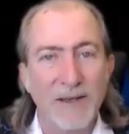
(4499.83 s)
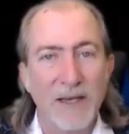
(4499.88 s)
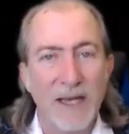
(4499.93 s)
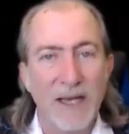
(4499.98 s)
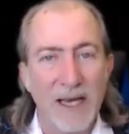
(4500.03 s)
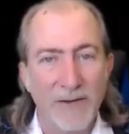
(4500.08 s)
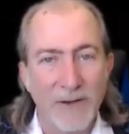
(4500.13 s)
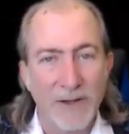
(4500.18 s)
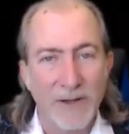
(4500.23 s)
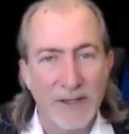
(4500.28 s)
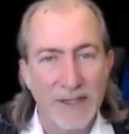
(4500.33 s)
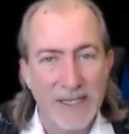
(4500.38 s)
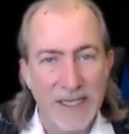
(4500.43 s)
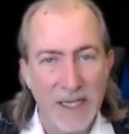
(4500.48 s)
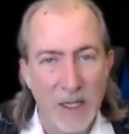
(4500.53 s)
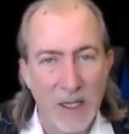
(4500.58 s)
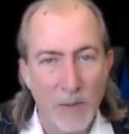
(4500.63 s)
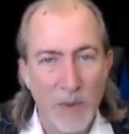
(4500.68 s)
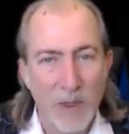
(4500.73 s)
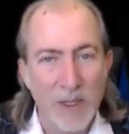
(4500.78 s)
You have to
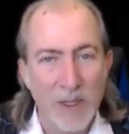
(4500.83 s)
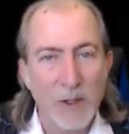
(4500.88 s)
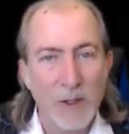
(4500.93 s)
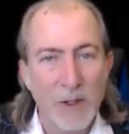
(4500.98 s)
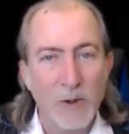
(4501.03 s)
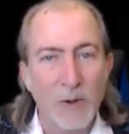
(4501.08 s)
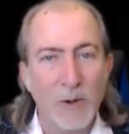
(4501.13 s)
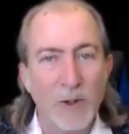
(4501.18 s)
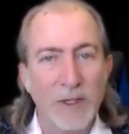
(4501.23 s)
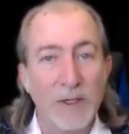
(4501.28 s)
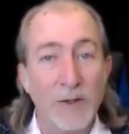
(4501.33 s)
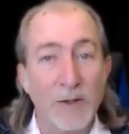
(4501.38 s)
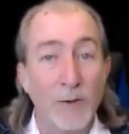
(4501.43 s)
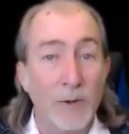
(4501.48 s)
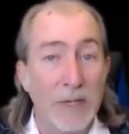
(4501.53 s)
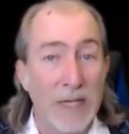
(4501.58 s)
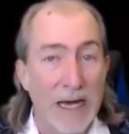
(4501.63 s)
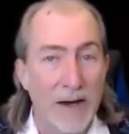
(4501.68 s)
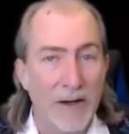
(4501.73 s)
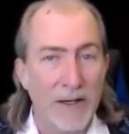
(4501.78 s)
step into it
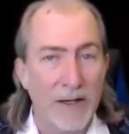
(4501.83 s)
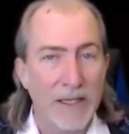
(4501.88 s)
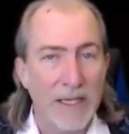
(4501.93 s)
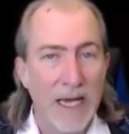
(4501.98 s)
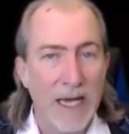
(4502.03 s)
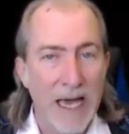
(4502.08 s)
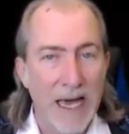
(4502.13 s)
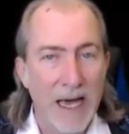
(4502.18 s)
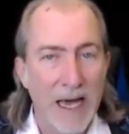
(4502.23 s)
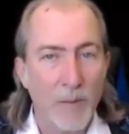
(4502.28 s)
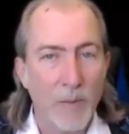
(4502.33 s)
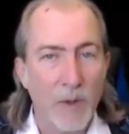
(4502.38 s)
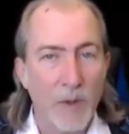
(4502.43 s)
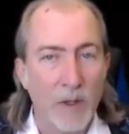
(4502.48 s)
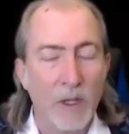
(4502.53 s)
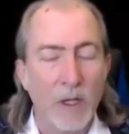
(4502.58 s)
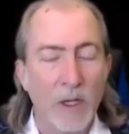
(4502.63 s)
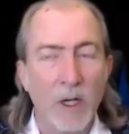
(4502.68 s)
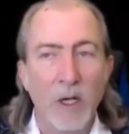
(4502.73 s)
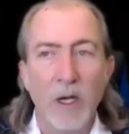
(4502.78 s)
to allow it to
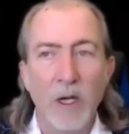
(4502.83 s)
happen.